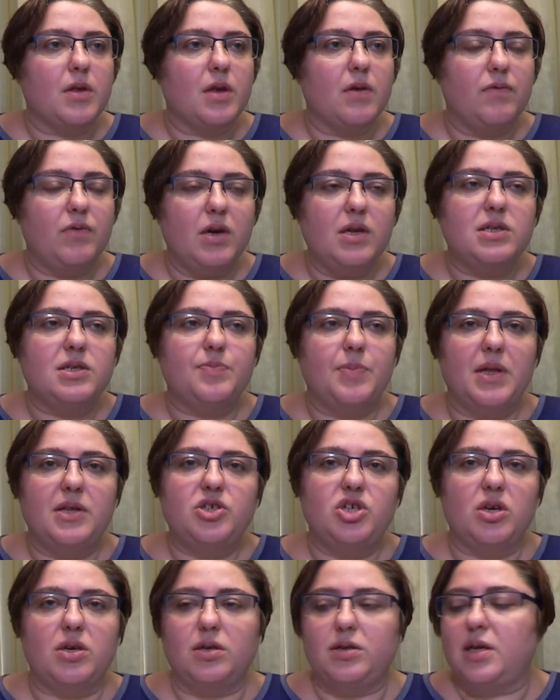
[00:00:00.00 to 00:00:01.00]
really spell
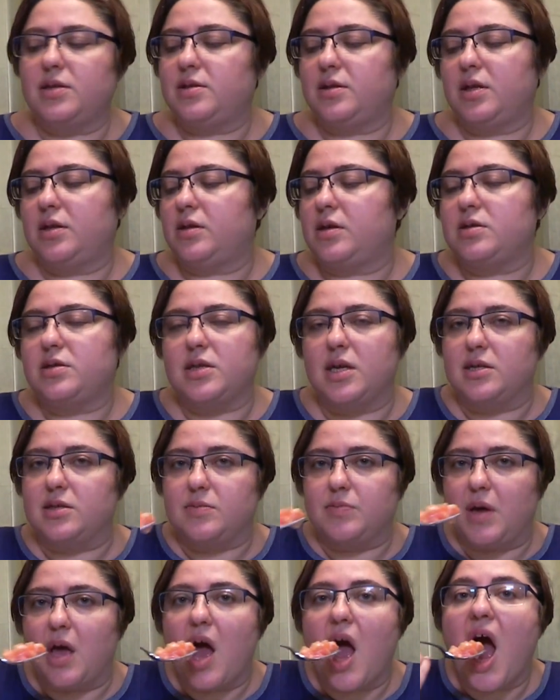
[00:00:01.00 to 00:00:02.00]
checker doesn't understand
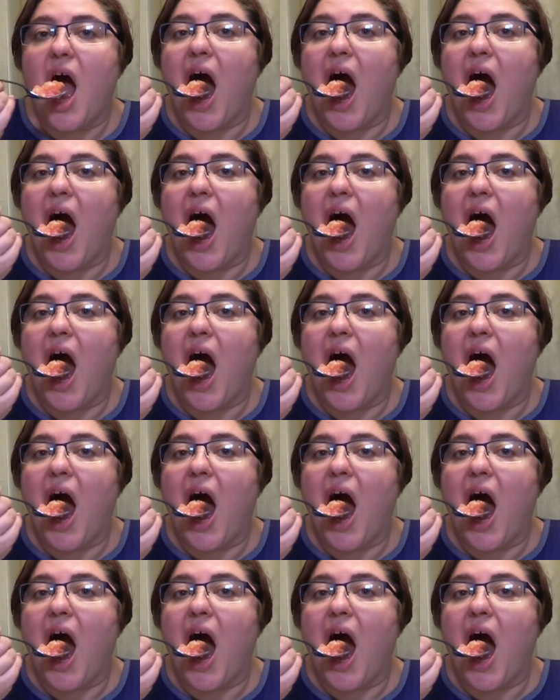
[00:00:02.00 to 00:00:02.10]
me.